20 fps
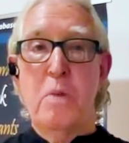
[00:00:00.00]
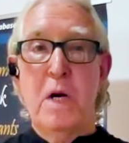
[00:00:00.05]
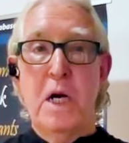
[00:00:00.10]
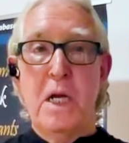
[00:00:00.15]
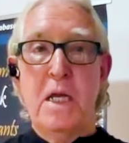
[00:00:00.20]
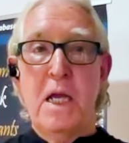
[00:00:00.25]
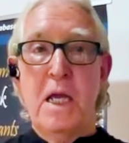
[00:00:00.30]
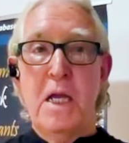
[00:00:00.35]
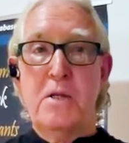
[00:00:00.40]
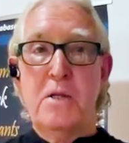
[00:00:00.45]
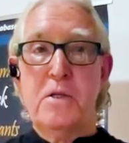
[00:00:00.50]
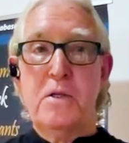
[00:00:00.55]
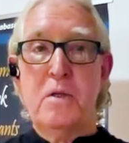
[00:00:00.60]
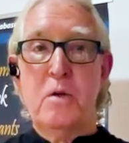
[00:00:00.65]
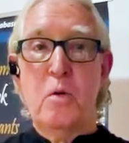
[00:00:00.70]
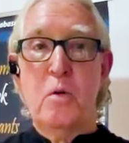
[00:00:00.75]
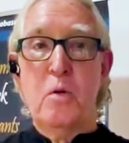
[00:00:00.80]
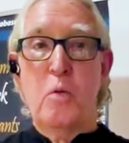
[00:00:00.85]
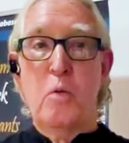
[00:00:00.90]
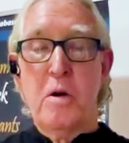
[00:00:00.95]
But
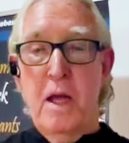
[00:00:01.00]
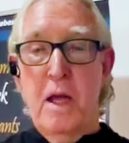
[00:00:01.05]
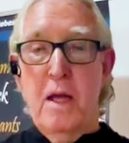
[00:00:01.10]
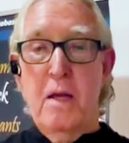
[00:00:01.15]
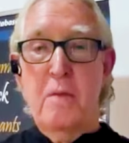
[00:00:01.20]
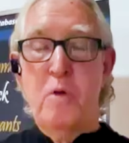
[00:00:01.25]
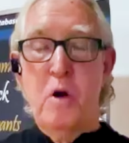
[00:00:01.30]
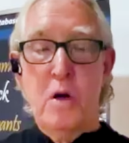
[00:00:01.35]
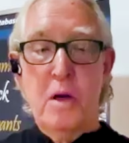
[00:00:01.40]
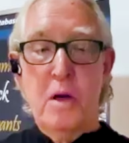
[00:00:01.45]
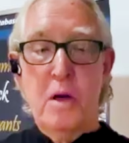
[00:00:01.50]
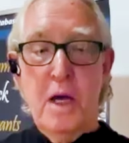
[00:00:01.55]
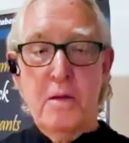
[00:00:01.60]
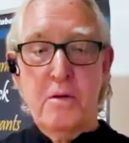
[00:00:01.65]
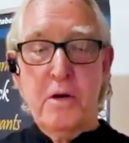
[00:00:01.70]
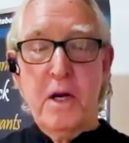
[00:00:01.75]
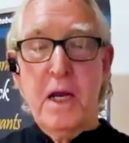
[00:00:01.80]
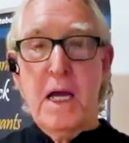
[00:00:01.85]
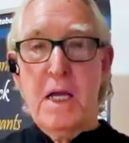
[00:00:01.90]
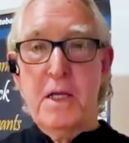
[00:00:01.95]
it's where
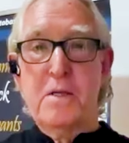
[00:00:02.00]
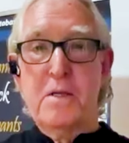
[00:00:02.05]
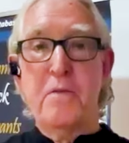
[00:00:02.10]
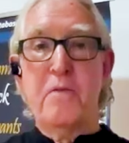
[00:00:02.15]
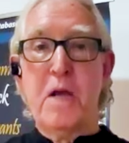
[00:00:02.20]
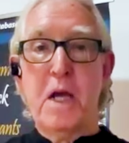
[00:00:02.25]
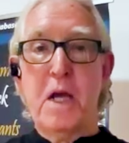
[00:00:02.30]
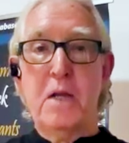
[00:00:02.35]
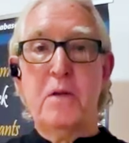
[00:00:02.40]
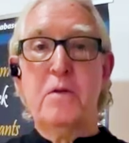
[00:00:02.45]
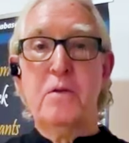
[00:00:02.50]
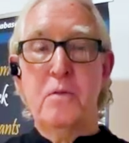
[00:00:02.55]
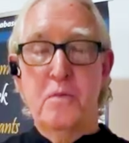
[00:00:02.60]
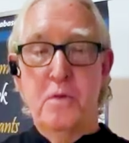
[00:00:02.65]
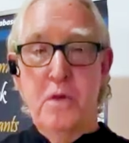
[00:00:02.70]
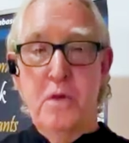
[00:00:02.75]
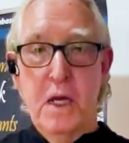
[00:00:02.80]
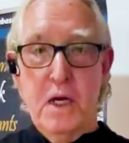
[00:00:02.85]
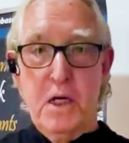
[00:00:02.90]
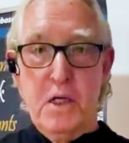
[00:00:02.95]
other guys have got
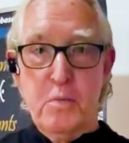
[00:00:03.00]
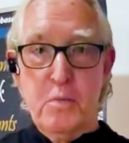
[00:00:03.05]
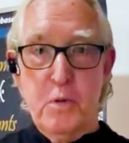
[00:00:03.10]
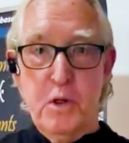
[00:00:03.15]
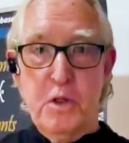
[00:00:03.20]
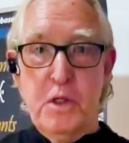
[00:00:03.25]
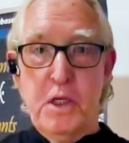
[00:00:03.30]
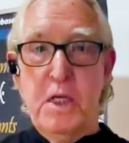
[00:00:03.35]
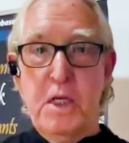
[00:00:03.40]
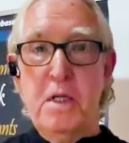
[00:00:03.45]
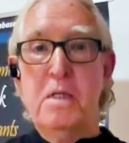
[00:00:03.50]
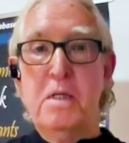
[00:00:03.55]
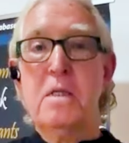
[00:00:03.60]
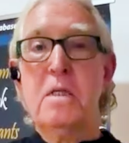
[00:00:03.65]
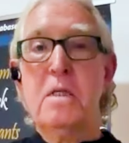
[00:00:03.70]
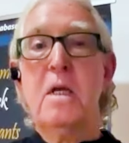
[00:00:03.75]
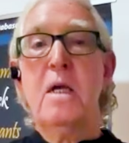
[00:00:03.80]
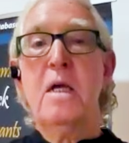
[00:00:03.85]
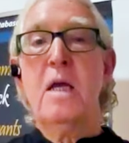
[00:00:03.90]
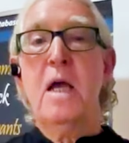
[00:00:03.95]
the
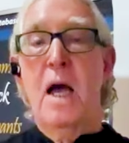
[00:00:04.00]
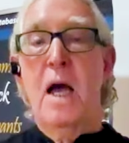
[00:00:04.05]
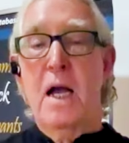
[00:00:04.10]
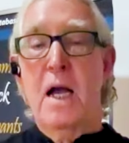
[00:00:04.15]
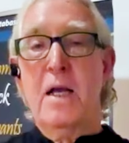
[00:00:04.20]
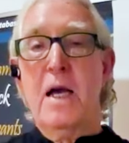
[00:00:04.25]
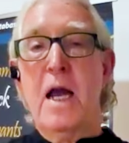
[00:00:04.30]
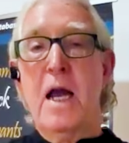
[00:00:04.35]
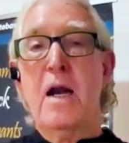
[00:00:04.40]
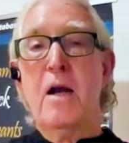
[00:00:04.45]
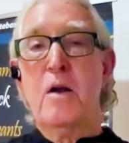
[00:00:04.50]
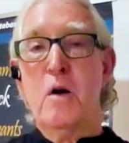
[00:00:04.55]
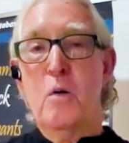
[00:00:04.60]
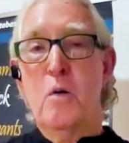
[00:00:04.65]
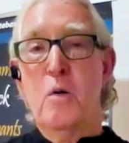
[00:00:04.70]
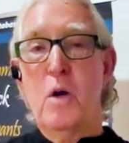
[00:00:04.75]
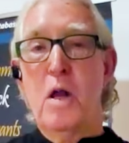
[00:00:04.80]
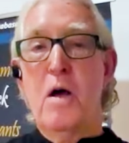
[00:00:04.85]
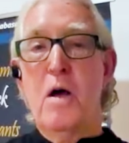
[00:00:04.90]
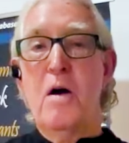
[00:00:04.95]
expertise. I kind of
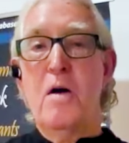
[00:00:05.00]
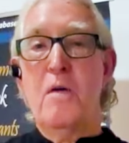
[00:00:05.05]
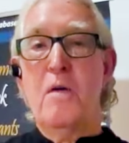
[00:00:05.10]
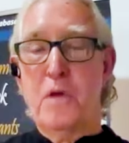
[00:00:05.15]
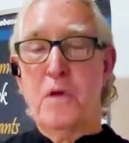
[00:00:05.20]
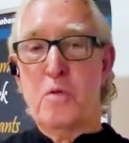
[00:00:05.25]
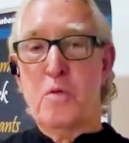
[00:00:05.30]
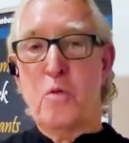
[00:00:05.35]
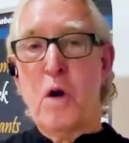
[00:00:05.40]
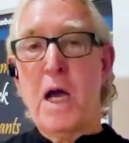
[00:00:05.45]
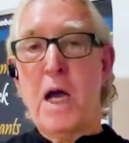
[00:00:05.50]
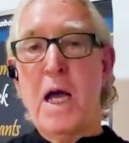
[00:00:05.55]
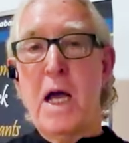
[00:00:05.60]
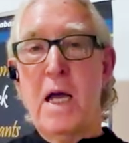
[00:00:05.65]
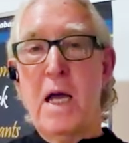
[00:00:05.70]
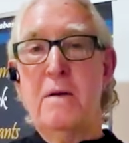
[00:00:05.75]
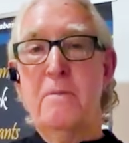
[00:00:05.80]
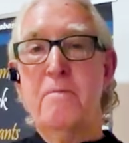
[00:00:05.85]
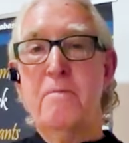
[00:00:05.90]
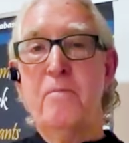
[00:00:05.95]
go along for the
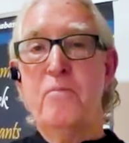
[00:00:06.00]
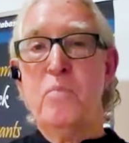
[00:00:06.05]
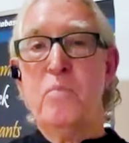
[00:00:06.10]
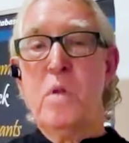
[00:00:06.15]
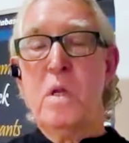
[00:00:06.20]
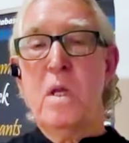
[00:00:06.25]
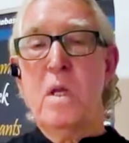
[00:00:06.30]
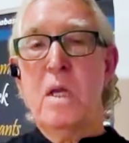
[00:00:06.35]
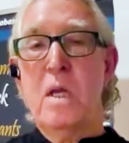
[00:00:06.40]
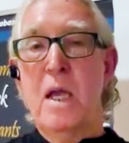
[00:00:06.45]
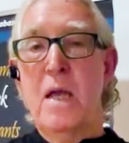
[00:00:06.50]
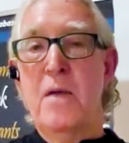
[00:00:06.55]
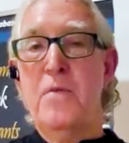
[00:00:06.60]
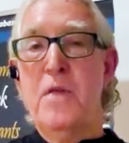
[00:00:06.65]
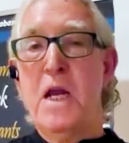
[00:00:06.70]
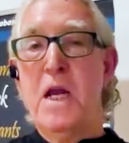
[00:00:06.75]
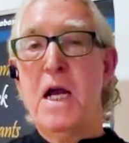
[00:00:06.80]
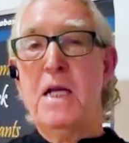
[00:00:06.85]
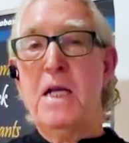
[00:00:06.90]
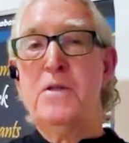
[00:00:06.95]
ride,
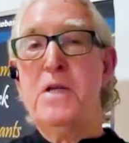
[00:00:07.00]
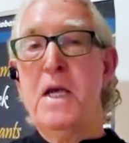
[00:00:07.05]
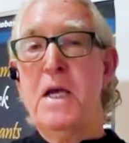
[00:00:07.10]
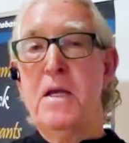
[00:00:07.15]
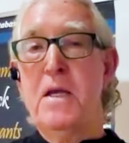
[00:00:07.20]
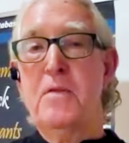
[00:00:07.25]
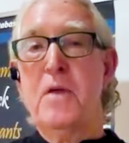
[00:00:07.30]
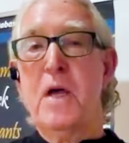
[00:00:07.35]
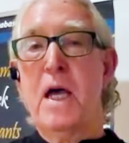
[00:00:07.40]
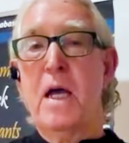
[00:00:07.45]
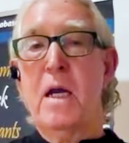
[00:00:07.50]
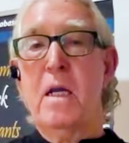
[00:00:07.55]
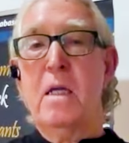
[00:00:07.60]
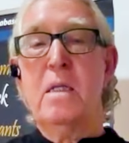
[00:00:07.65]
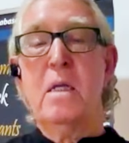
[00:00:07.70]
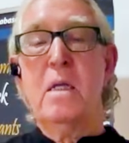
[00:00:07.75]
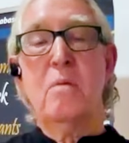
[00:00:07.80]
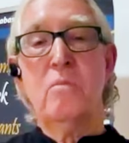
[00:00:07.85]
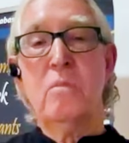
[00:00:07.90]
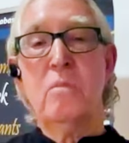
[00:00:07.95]
And then I take that,
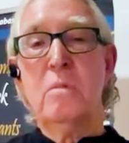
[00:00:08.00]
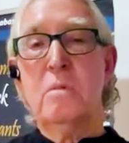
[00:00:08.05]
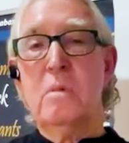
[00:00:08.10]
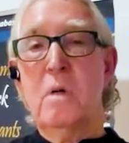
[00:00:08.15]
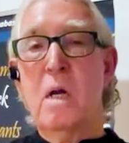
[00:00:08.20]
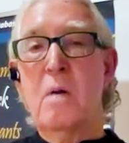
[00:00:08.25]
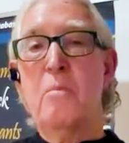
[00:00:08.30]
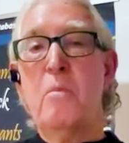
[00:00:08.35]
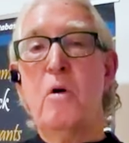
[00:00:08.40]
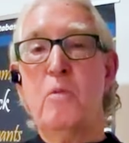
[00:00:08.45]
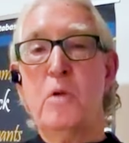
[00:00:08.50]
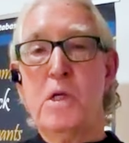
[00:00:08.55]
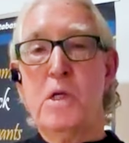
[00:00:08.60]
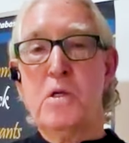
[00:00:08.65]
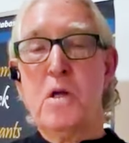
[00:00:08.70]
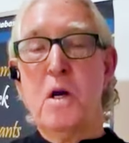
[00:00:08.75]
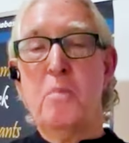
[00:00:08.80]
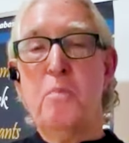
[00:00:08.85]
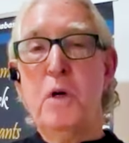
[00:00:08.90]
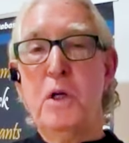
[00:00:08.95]
and then I'm
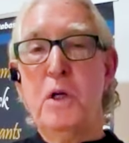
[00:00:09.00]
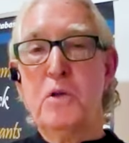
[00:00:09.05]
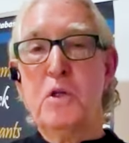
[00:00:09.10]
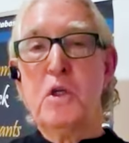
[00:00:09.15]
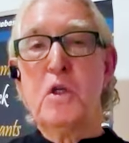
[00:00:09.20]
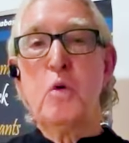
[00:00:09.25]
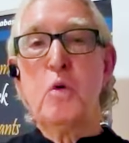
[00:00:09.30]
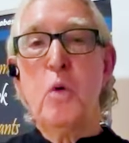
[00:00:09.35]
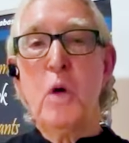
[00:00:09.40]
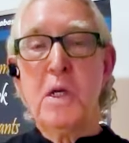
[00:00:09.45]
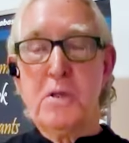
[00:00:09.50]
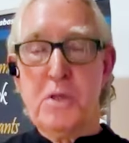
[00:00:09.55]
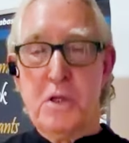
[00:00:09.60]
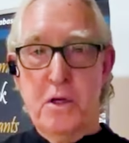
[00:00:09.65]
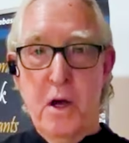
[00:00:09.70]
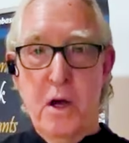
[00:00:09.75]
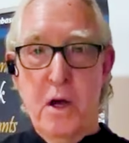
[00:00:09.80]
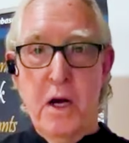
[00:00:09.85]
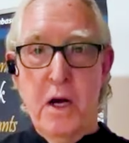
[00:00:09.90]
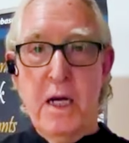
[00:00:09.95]
always going to put the
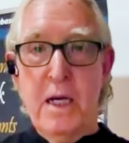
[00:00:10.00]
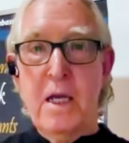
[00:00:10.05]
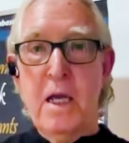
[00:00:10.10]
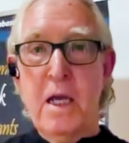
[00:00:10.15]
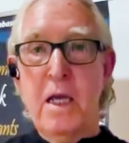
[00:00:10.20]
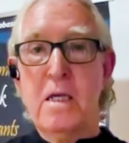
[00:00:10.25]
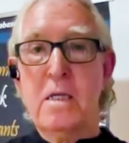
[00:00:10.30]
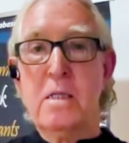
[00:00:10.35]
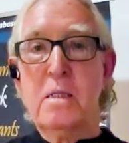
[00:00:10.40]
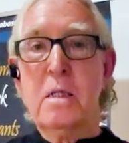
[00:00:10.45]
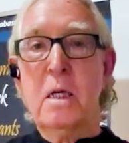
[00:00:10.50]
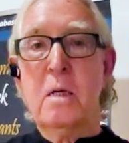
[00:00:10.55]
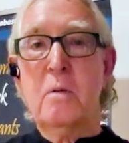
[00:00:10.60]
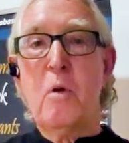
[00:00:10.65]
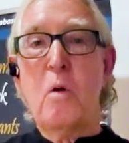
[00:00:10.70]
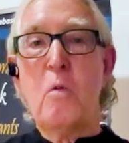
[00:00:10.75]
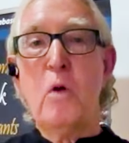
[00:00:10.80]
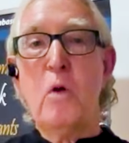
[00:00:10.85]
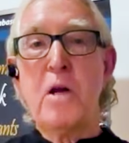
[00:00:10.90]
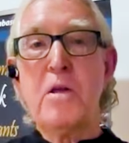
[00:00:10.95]
twist on it is,
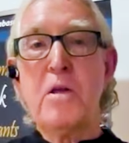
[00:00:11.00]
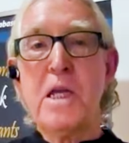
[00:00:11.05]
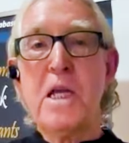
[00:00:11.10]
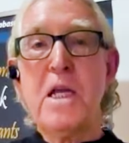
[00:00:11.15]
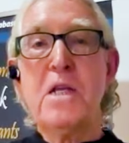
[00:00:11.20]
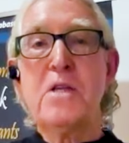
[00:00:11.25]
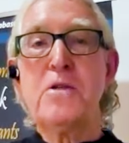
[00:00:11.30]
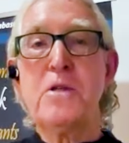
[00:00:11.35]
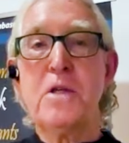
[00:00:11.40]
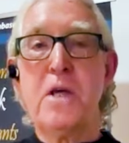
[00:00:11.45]
well, what are the